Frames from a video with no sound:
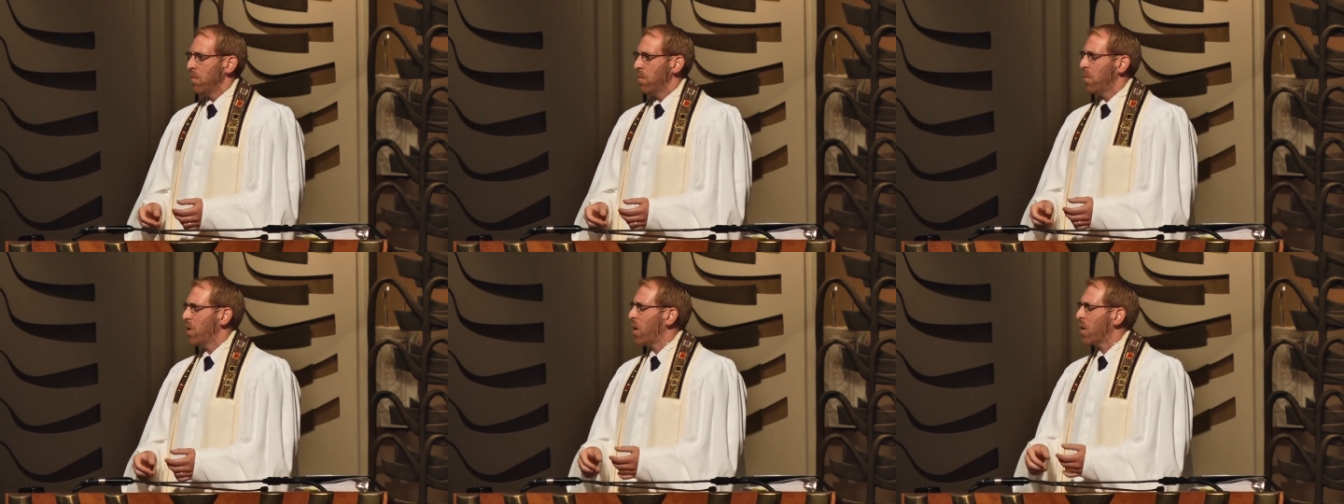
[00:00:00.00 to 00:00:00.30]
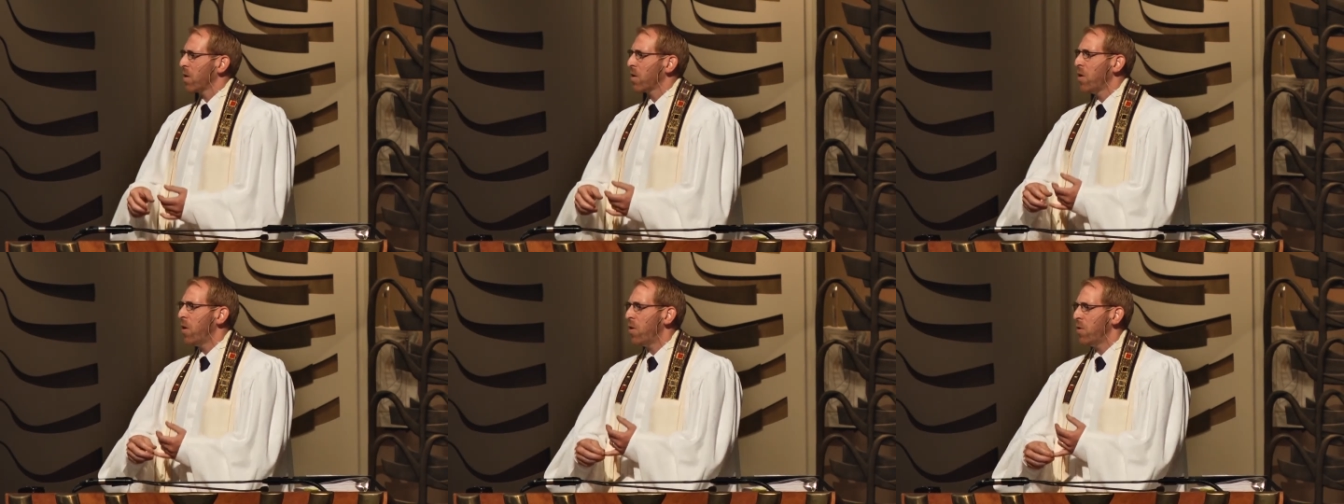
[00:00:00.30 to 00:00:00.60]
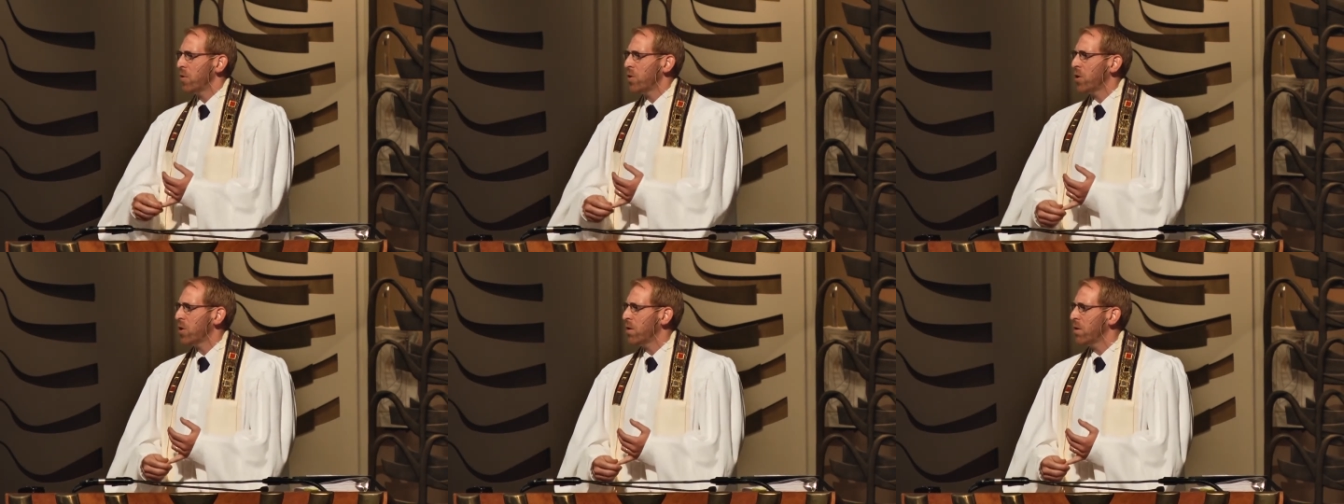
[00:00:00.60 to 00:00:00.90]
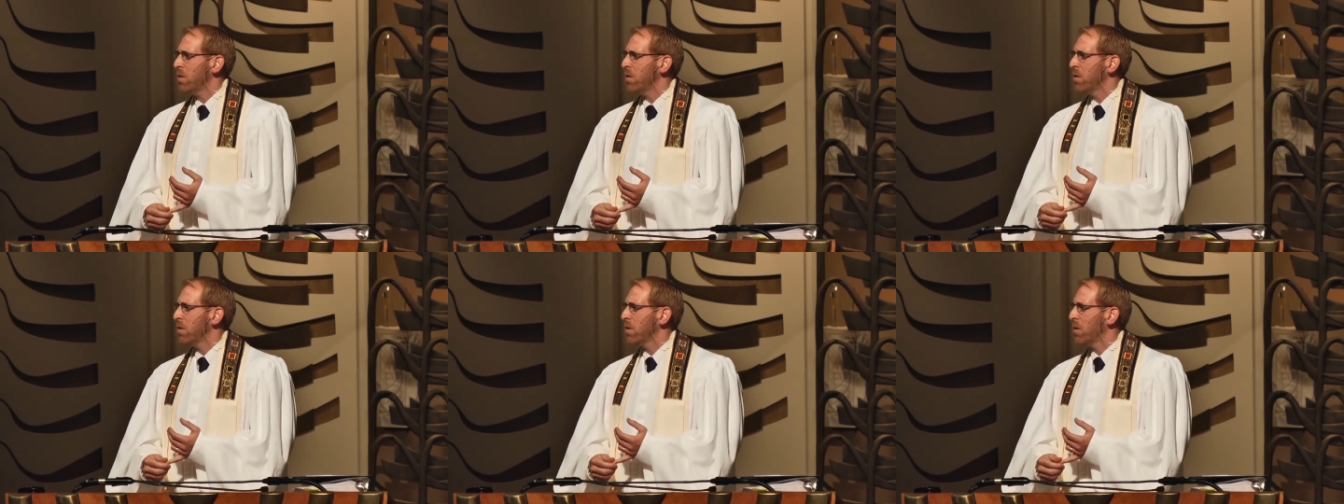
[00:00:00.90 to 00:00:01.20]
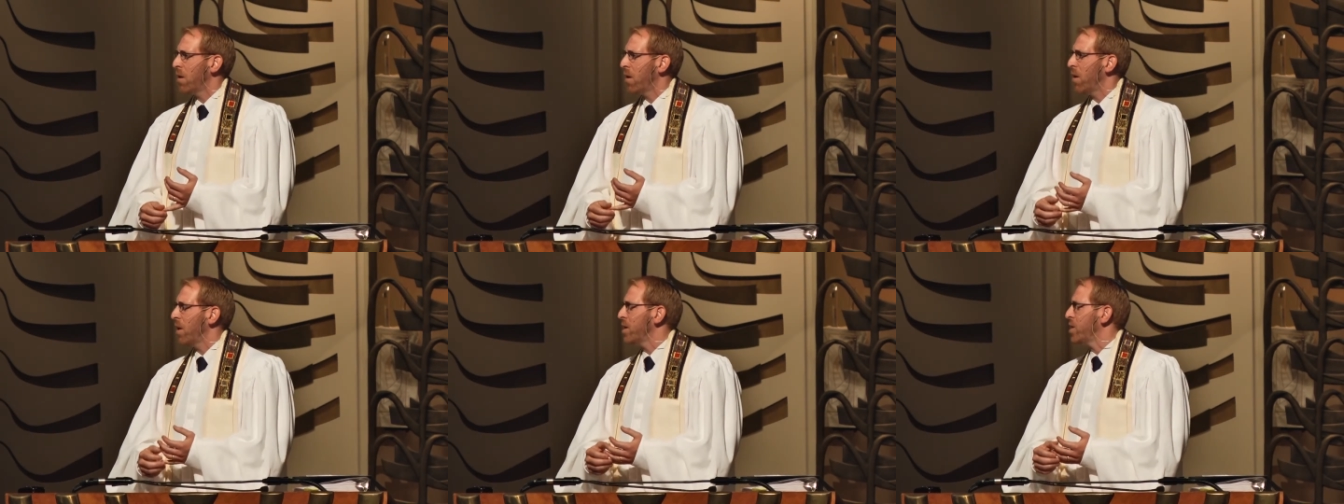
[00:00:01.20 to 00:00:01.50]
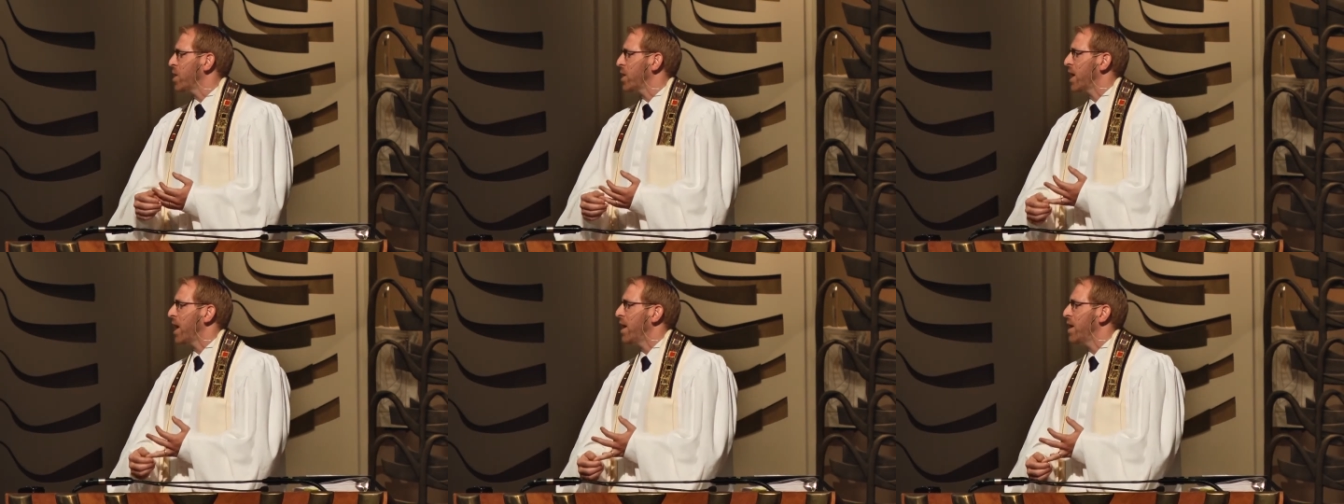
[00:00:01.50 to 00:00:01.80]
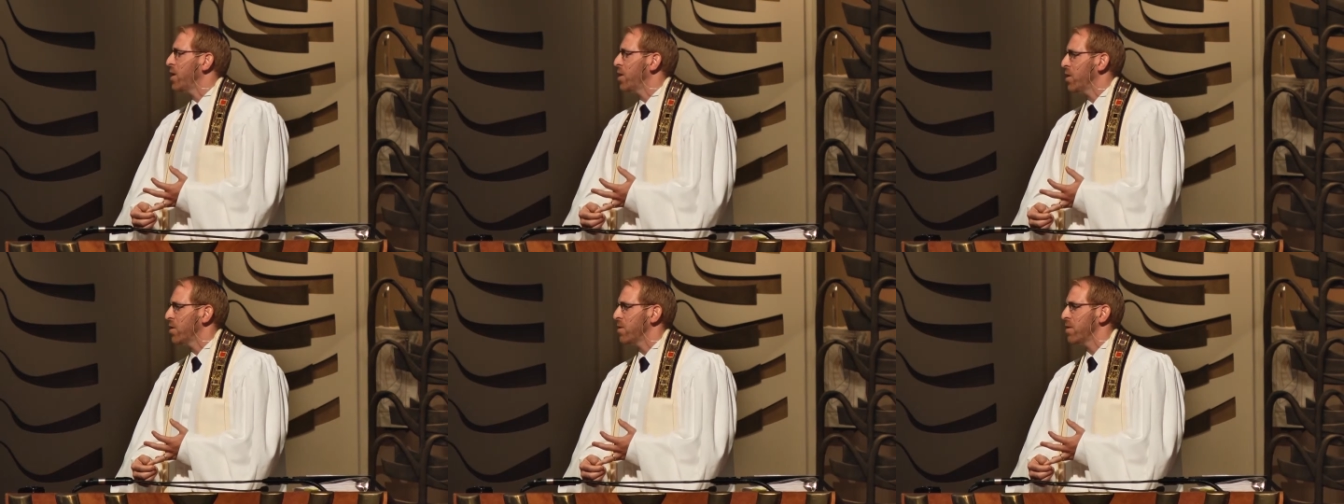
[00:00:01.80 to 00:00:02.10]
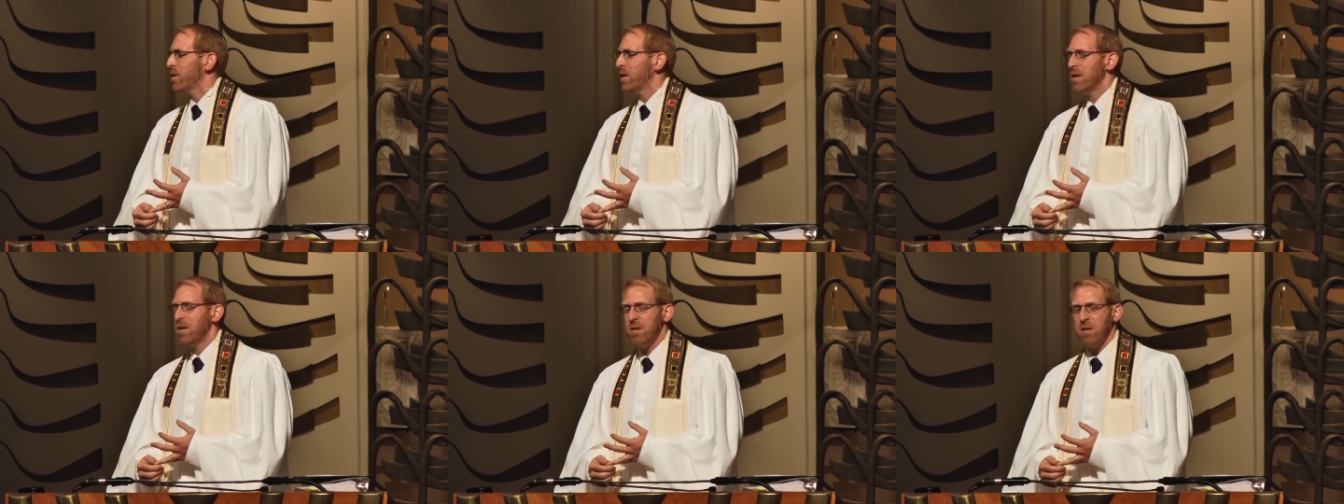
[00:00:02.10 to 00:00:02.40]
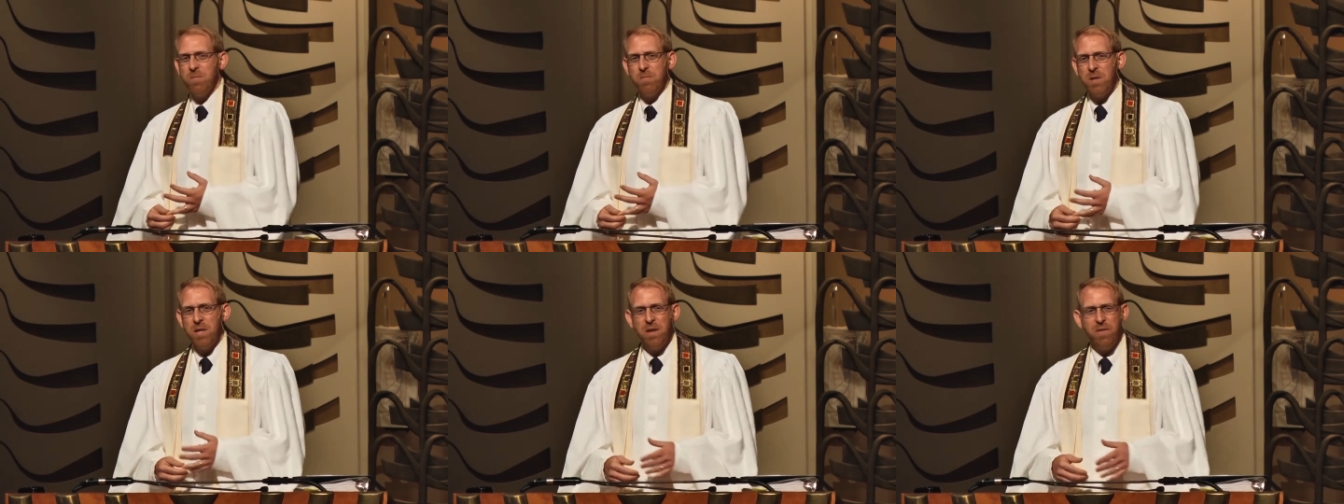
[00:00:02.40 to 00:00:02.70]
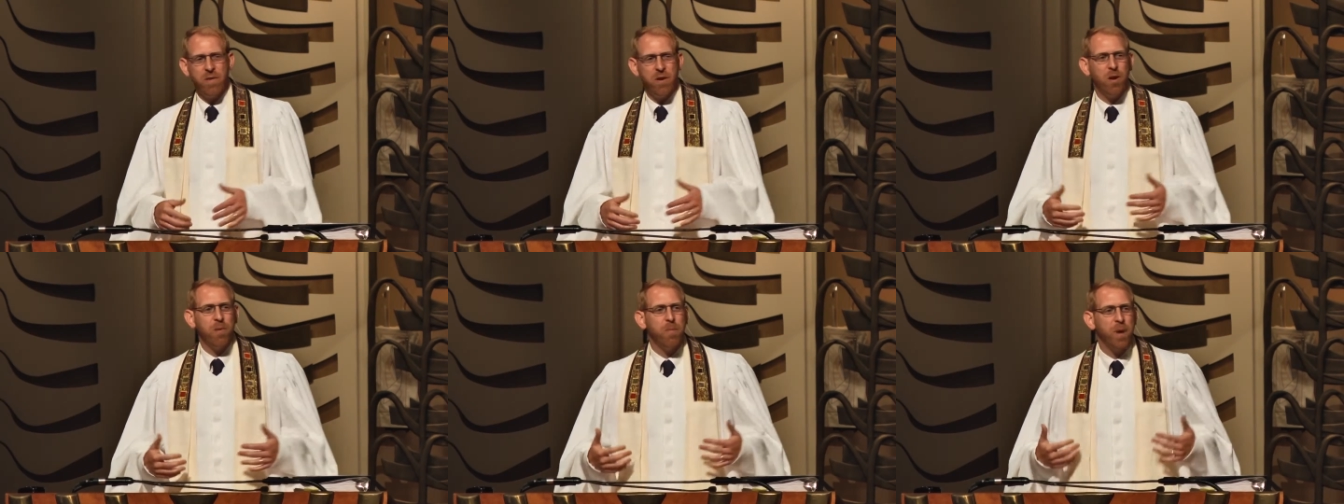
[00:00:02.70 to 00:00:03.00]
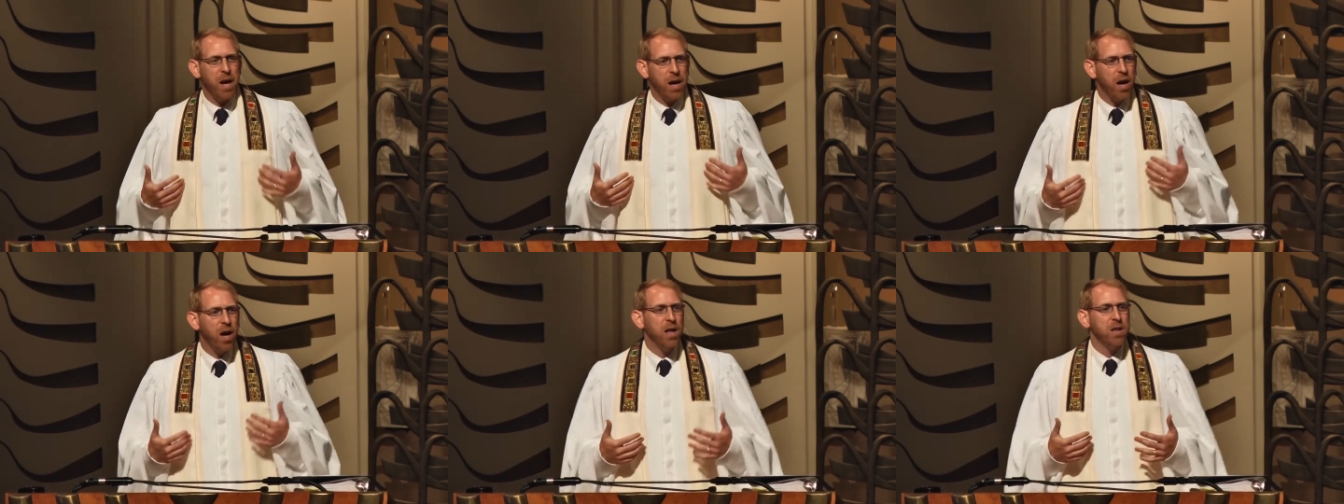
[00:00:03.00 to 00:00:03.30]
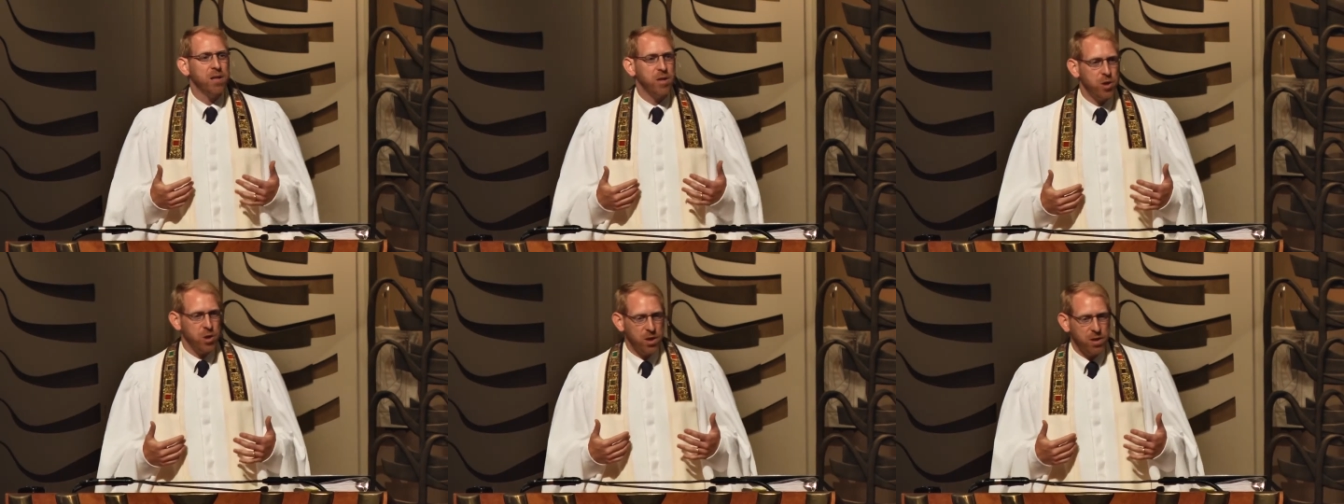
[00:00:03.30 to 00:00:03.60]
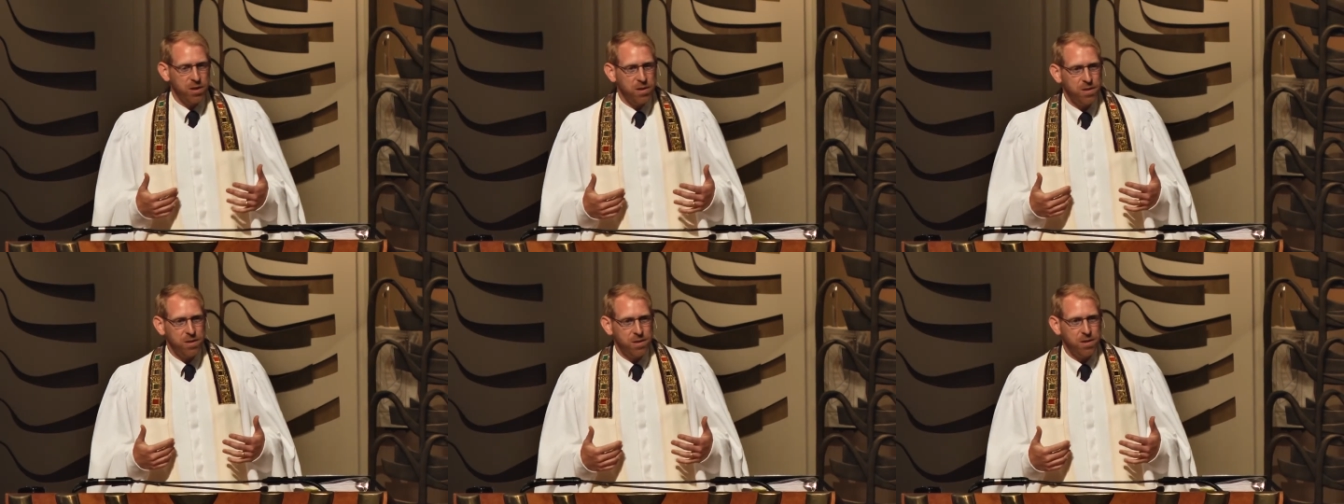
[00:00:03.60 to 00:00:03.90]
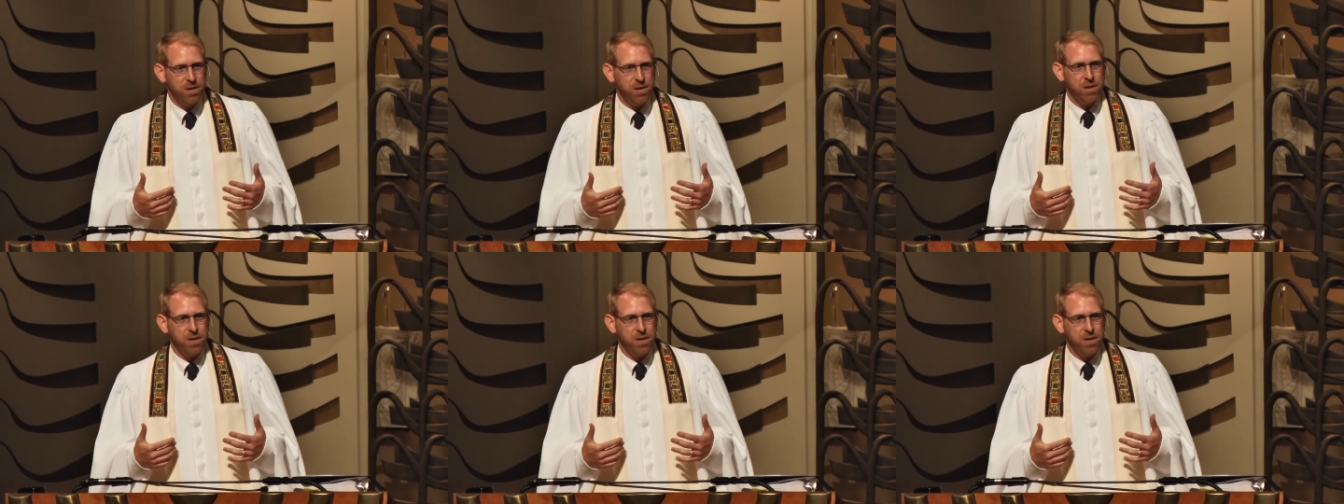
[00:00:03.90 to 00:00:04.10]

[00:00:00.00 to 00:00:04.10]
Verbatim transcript: but our culture, our educational system, even our biologies